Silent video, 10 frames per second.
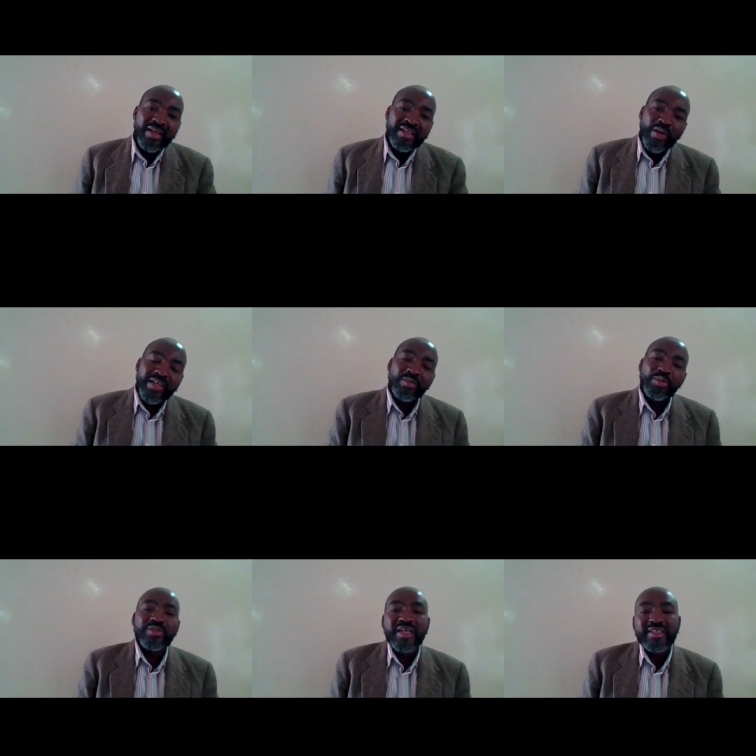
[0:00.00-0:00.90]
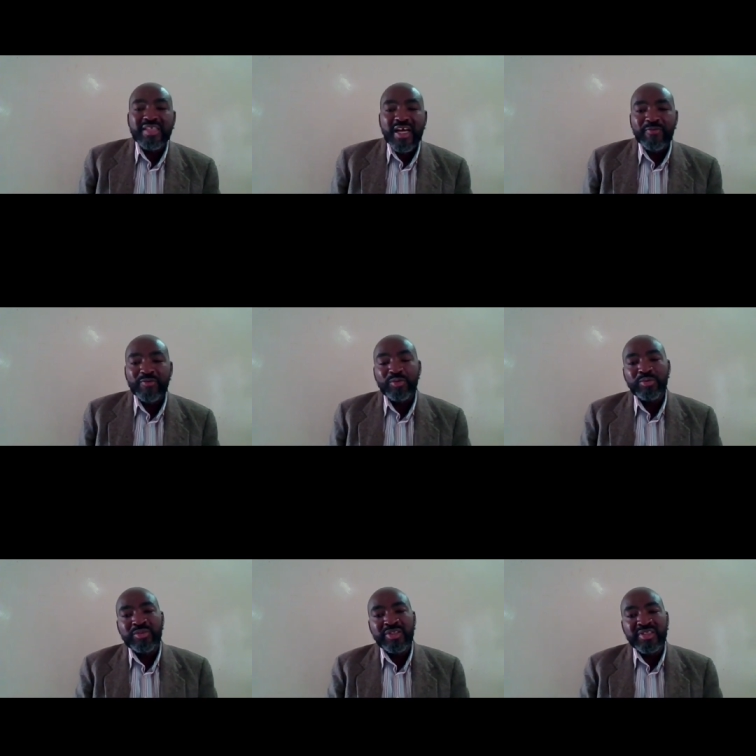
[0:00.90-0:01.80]
That's why recruiters have
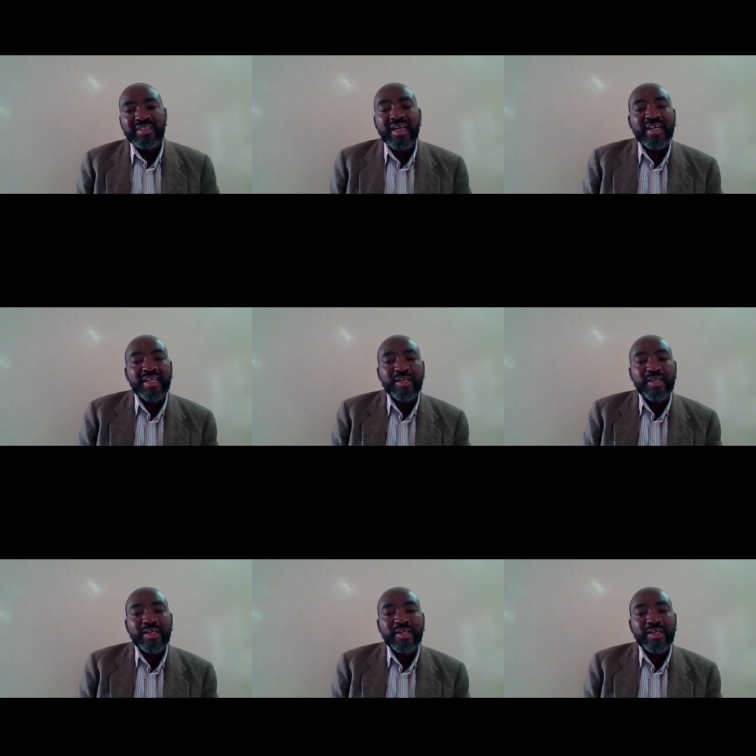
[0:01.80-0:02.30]
to create a